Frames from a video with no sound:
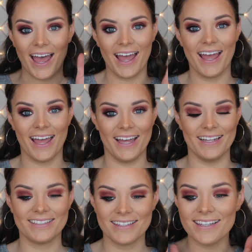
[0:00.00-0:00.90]

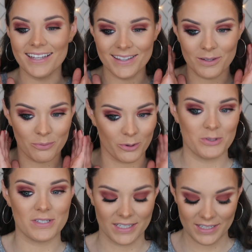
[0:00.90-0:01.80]
and the
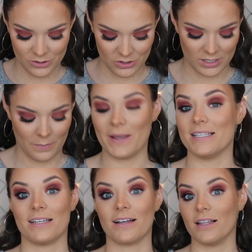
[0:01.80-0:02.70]
bronzer is just an
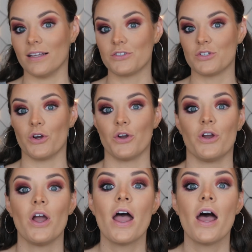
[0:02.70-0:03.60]
amazing color.
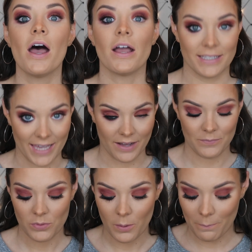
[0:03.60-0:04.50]
So yeah,
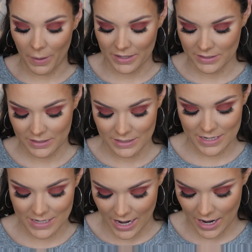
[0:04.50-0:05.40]
but
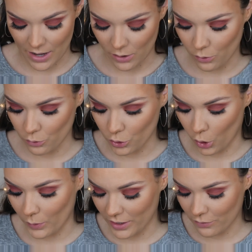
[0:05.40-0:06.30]
now
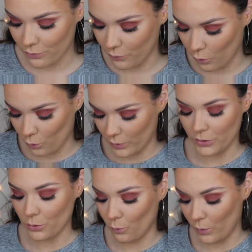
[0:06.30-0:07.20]
going
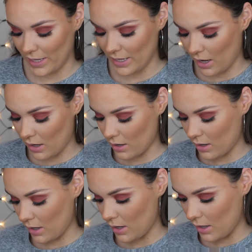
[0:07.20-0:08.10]
forward, we
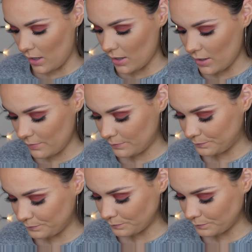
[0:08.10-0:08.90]
are